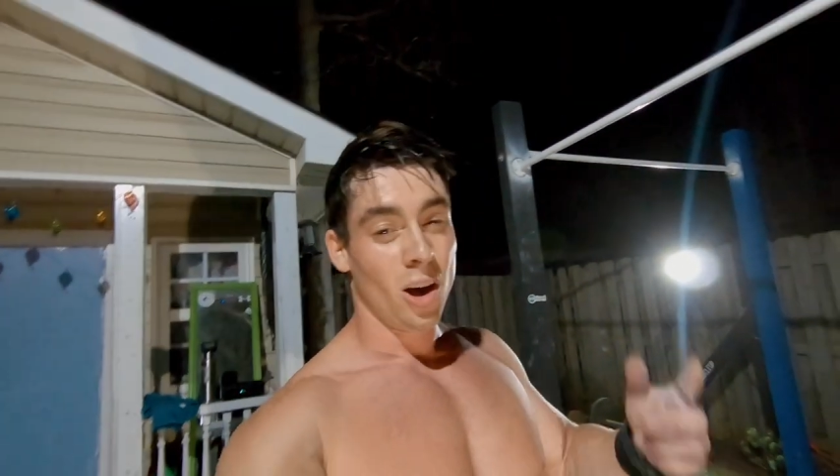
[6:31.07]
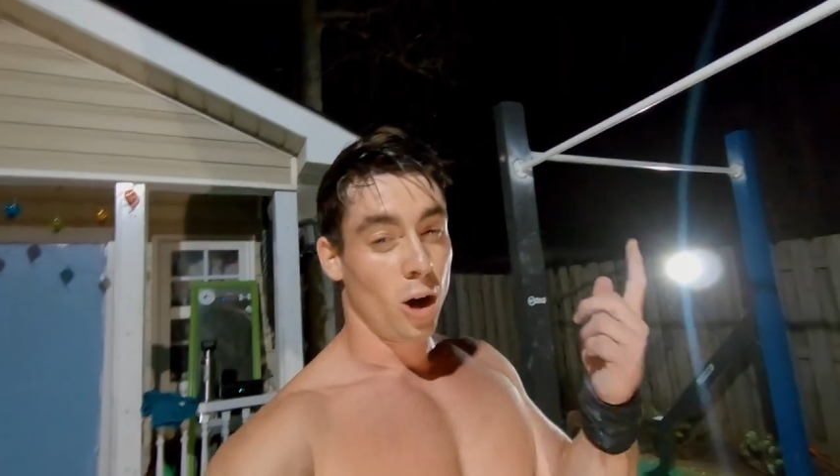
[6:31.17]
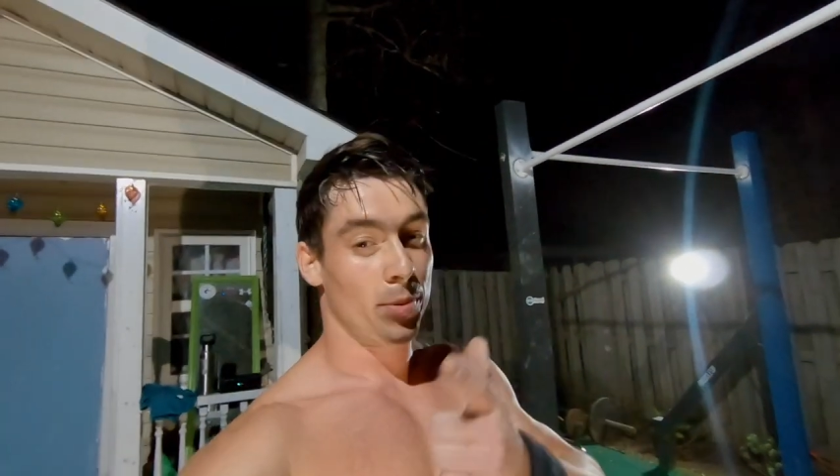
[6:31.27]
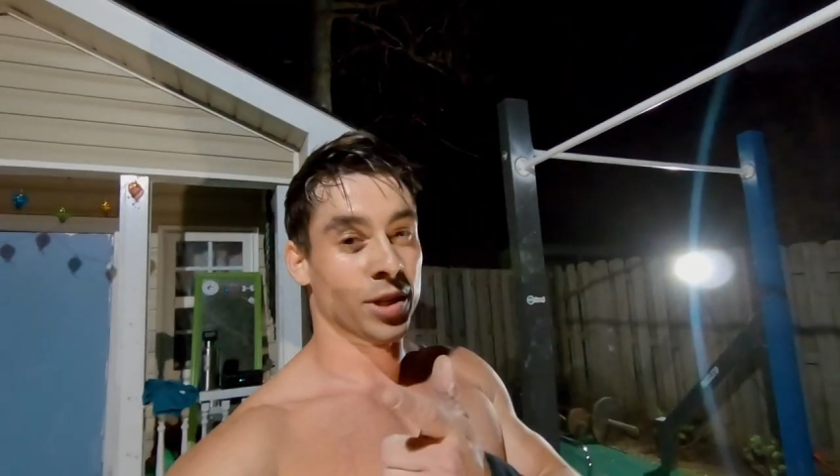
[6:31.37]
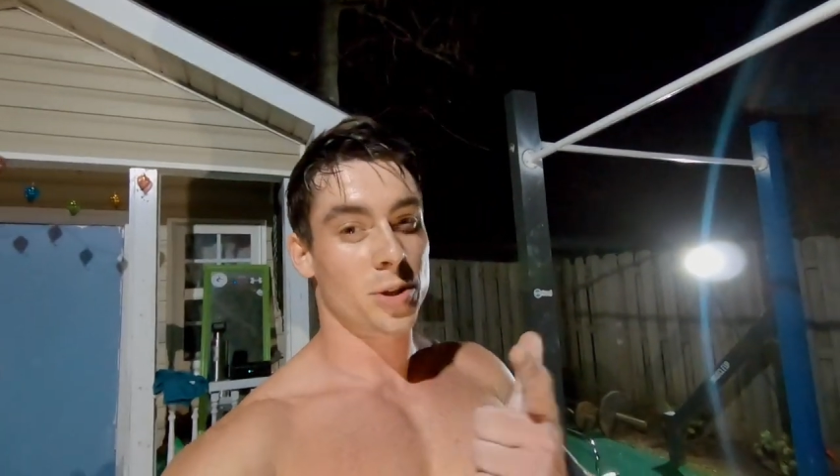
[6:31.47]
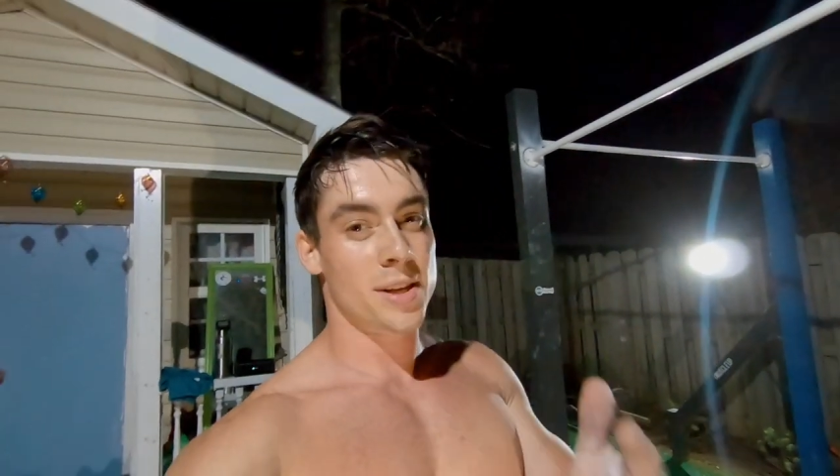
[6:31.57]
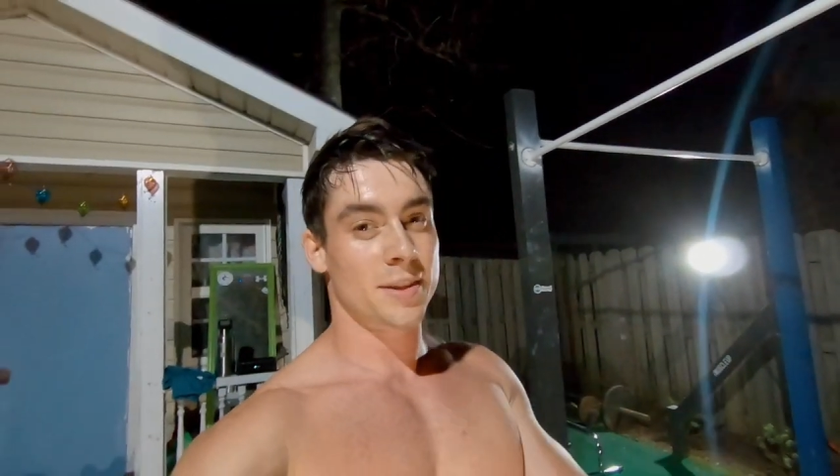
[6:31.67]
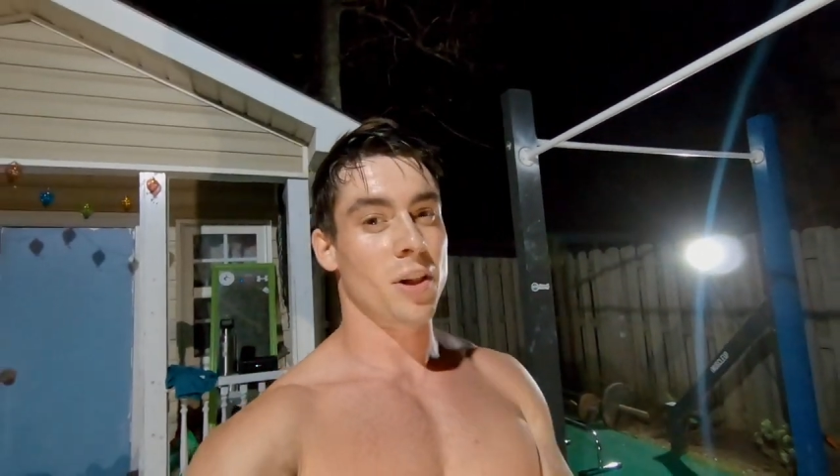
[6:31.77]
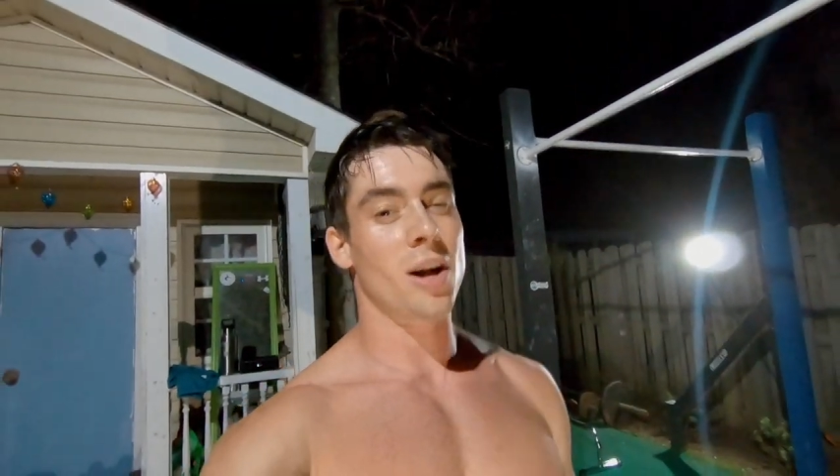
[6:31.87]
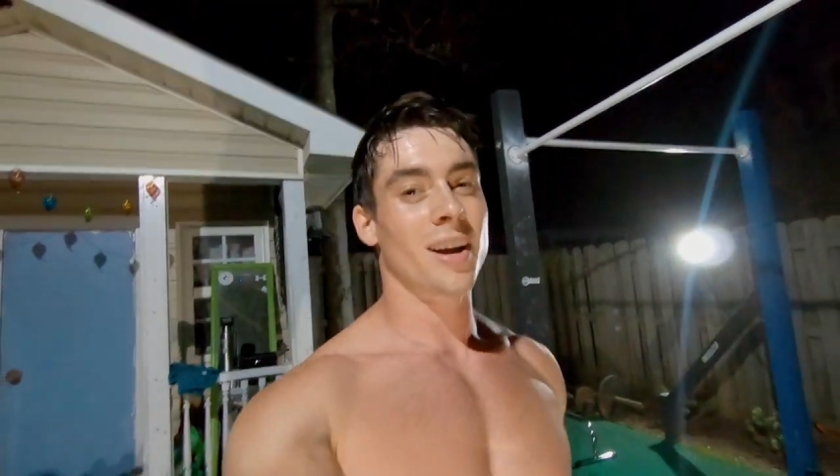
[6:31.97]
Hope you enjoyed
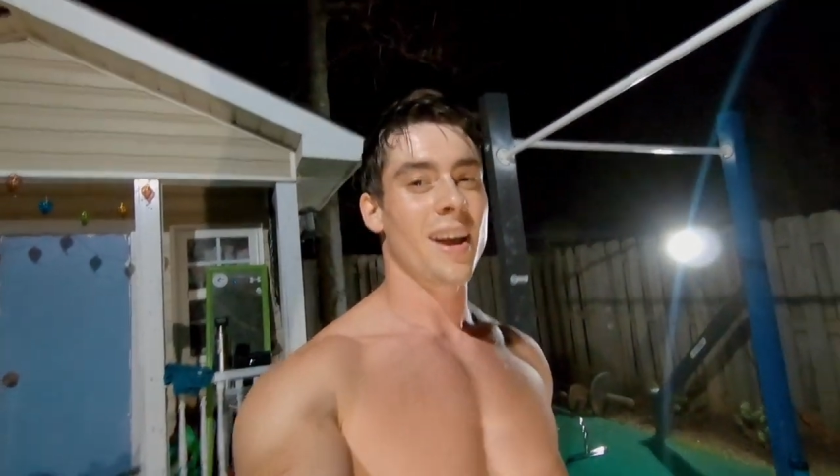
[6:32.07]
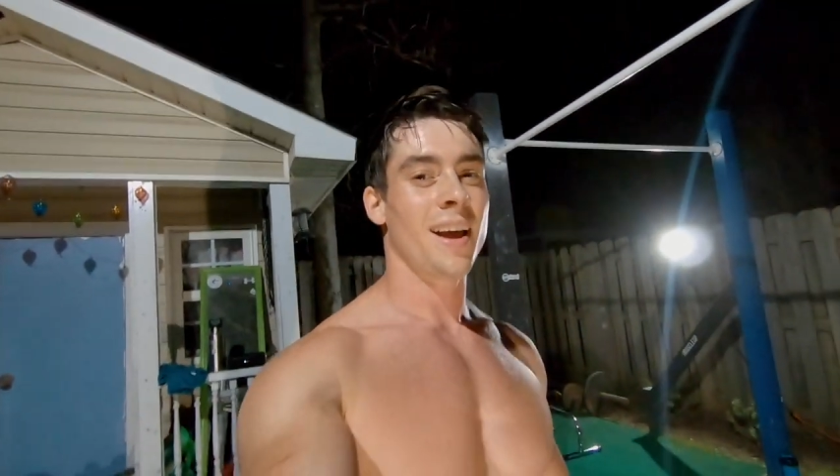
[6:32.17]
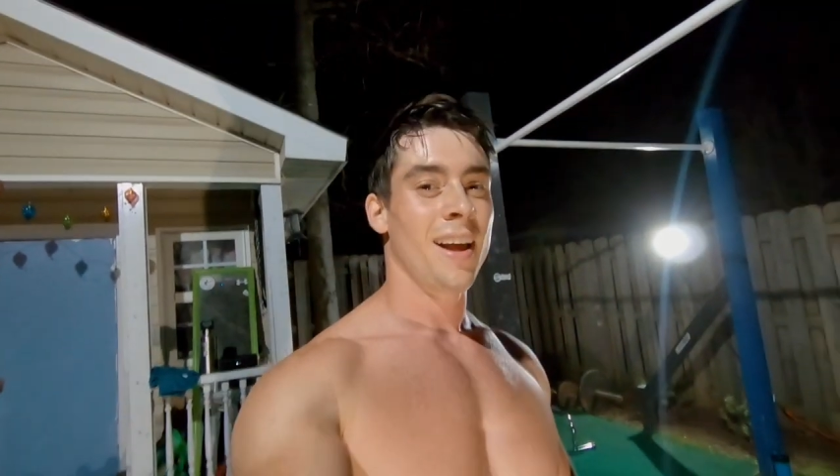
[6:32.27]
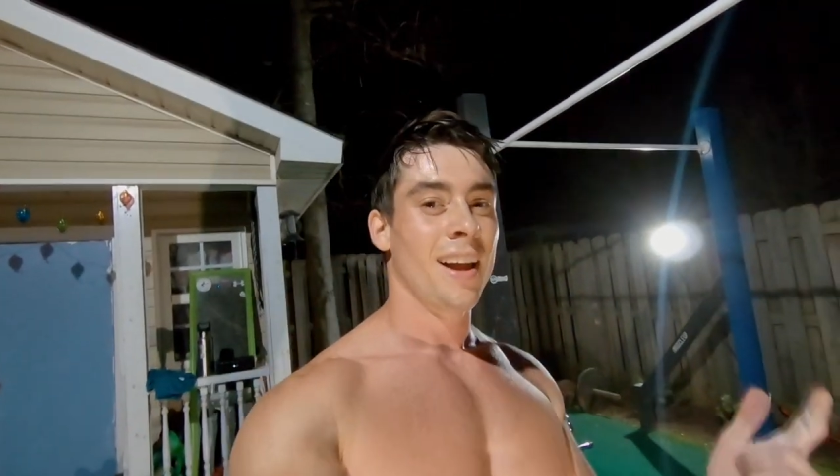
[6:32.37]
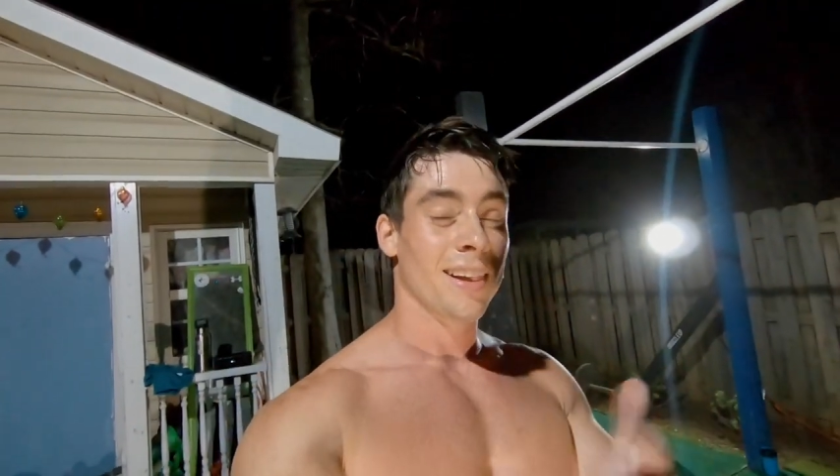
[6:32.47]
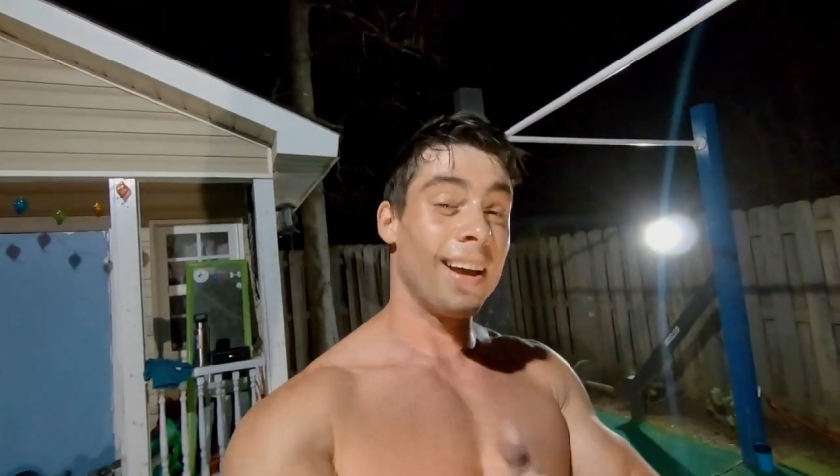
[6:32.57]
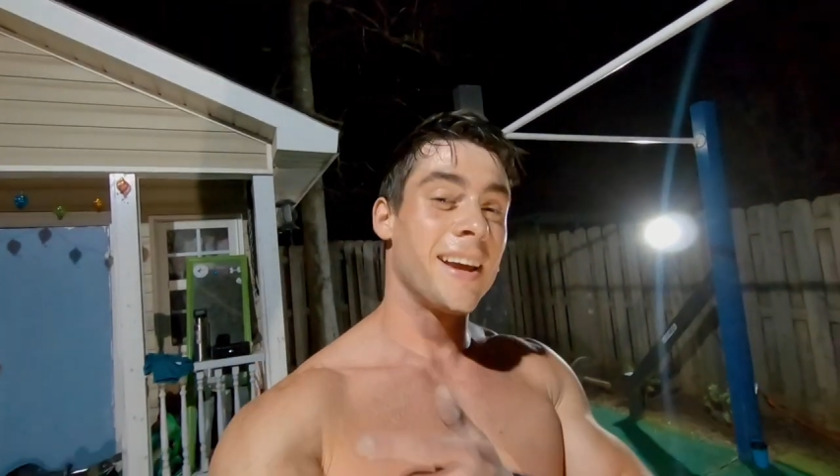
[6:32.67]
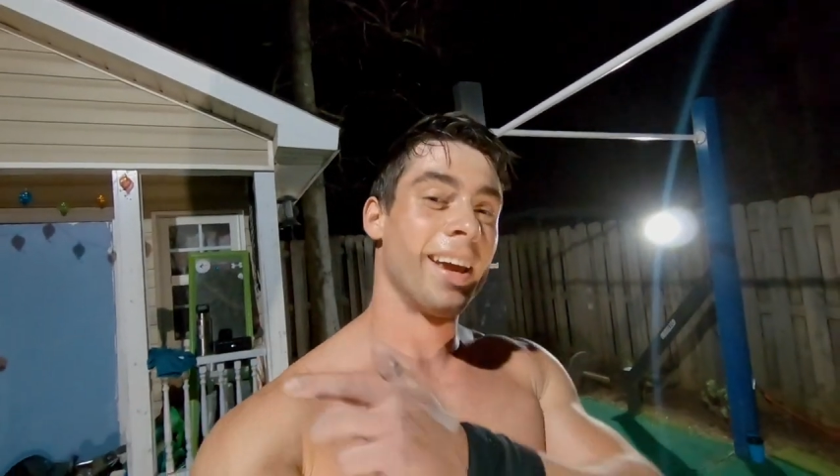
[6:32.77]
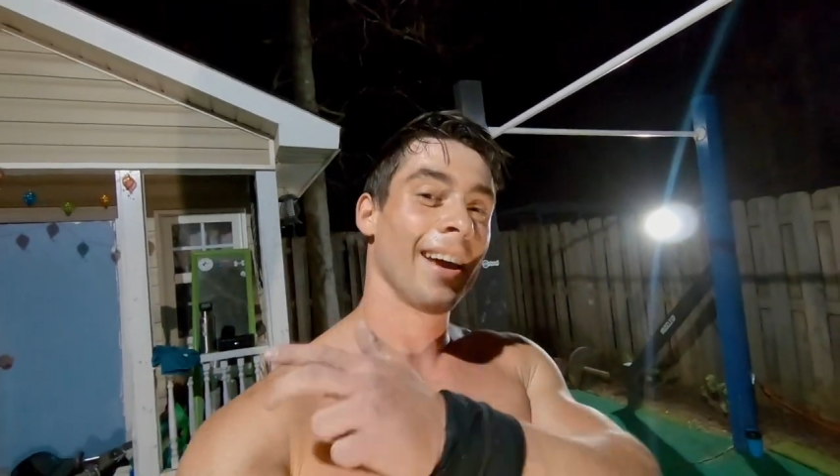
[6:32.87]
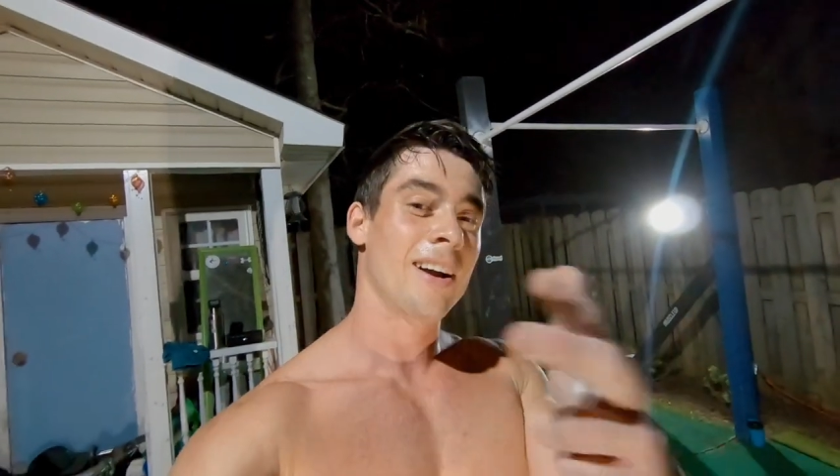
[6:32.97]
this vlog.
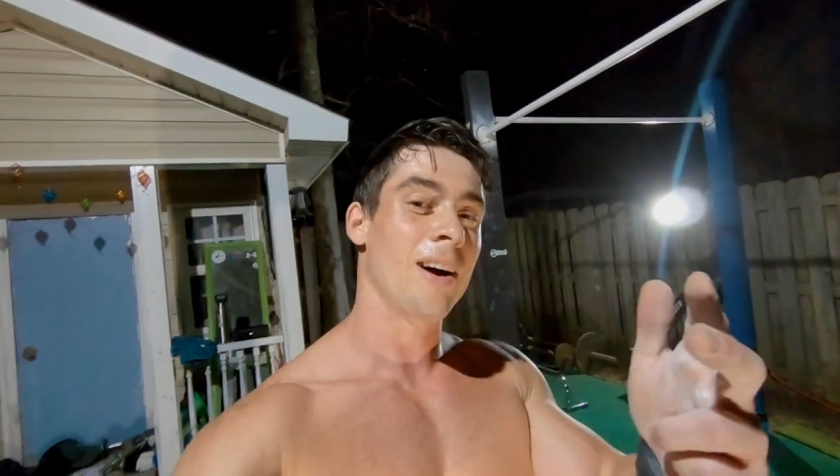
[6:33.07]
Like,